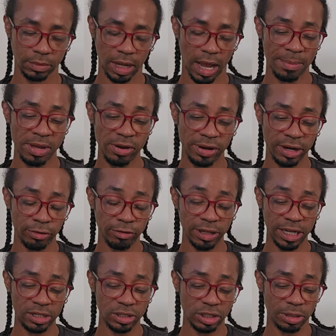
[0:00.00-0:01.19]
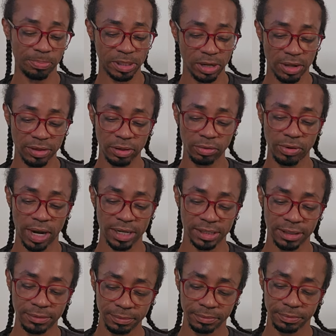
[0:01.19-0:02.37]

I'm hearing a relationship is on the horizon.